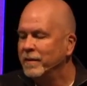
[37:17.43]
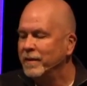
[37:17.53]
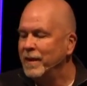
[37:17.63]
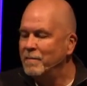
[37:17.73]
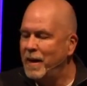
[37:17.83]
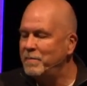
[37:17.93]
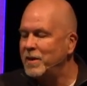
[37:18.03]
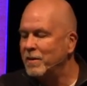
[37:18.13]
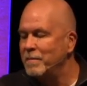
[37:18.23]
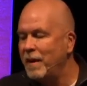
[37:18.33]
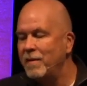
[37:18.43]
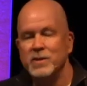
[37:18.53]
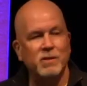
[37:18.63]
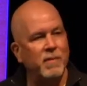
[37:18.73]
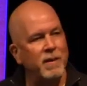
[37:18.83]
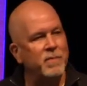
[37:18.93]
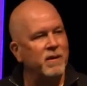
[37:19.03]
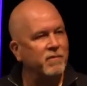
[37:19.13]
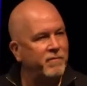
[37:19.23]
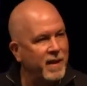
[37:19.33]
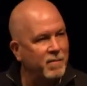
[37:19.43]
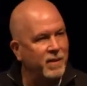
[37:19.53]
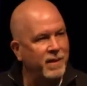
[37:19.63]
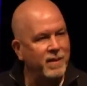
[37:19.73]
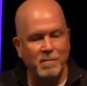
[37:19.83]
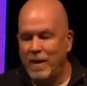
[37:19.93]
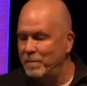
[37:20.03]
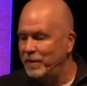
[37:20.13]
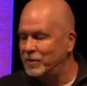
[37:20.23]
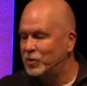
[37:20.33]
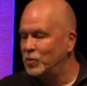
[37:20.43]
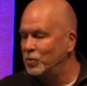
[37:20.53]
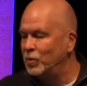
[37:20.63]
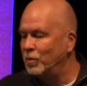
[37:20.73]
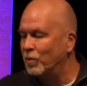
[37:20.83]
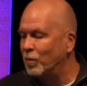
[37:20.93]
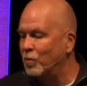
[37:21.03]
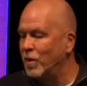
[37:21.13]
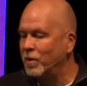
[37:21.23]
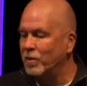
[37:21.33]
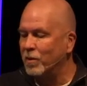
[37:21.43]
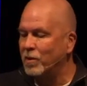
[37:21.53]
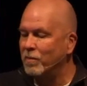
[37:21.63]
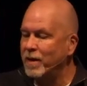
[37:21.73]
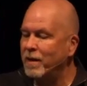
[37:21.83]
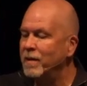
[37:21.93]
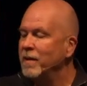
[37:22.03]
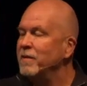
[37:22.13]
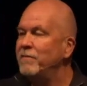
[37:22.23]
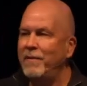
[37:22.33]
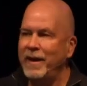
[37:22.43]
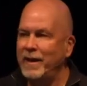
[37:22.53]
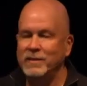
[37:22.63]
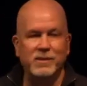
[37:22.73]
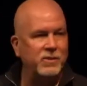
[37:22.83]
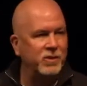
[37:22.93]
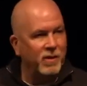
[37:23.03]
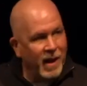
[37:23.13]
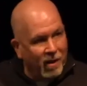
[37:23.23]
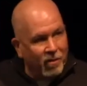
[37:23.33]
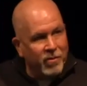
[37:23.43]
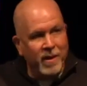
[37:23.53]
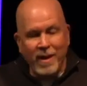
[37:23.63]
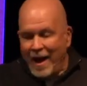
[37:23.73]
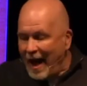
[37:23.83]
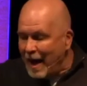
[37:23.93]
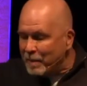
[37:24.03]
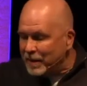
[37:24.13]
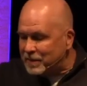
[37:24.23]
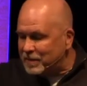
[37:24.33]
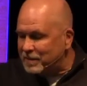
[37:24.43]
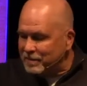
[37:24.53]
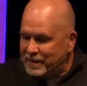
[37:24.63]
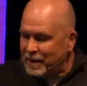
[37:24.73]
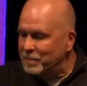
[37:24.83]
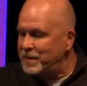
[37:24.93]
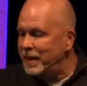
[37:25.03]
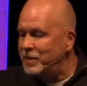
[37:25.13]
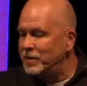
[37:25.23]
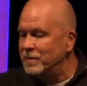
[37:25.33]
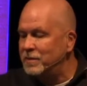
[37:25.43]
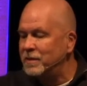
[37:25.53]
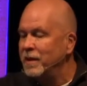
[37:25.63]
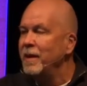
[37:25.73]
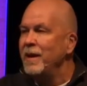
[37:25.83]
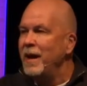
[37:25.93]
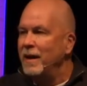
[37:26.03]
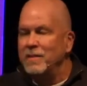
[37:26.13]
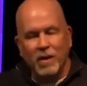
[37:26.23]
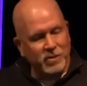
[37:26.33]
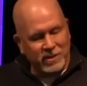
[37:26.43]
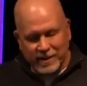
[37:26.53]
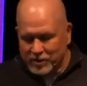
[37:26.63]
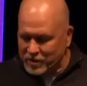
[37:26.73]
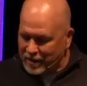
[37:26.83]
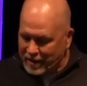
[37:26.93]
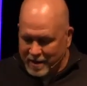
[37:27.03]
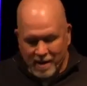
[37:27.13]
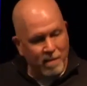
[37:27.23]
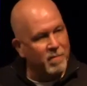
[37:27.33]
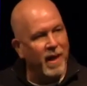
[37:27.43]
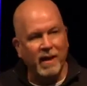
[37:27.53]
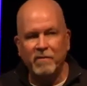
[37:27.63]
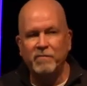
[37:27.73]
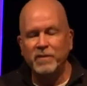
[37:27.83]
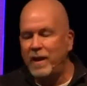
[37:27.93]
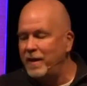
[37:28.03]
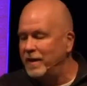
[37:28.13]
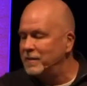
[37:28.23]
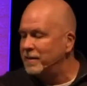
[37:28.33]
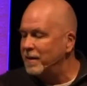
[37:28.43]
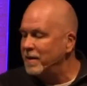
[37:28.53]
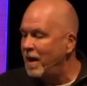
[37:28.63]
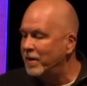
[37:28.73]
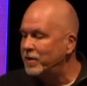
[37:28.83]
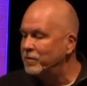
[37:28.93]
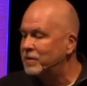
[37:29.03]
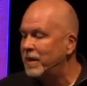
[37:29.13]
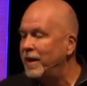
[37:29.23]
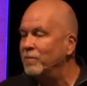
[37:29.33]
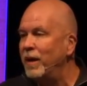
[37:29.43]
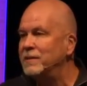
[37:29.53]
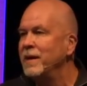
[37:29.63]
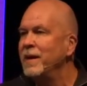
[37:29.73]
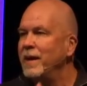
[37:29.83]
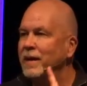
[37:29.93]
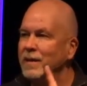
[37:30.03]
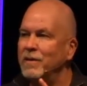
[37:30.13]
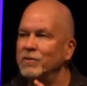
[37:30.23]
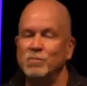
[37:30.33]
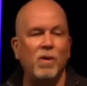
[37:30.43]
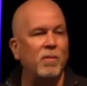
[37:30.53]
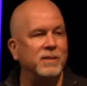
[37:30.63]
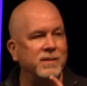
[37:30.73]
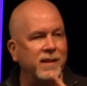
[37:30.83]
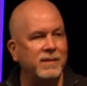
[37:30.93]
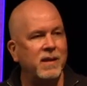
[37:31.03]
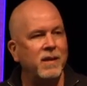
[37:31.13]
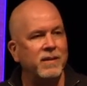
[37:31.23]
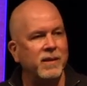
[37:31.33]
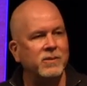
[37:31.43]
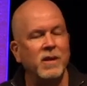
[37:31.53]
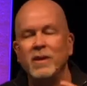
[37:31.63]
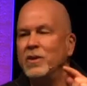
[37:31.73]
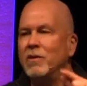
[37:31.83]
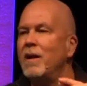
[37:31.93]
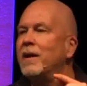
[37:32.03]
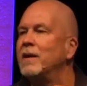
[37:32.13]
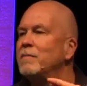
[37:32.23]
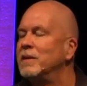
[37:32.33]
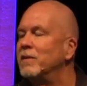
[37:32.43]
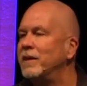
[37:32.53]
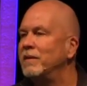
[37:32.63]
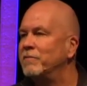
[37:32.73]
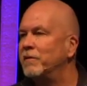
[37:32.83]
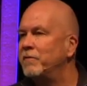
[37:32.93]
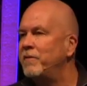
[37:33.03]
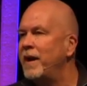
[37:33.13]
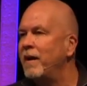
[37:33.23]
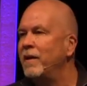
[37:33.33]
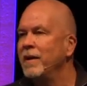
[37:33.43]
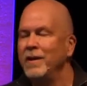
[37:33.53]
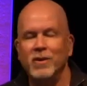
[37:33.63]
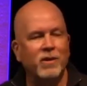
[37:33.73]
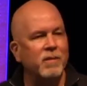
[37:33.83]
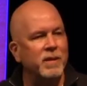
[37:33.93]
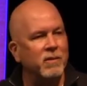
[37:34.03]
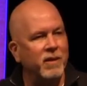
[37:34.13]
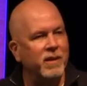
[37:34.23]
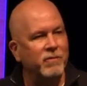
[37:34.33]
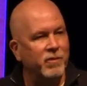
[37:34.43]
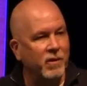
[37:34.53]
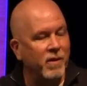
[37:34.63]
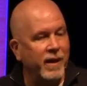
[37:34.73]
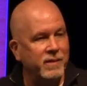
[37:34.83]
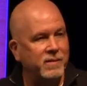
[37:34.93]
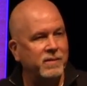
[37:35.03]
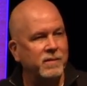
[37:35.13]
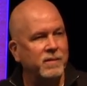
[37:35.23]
It might be your marriage, it might be your family, it might be school or work or career, finances, your health, habits, temptations. And those things are going to come like a flood and it's going to knock you sideways. And in those moments, can I tell you this? You're not going to be looking for fair, you're going to be looking for grace.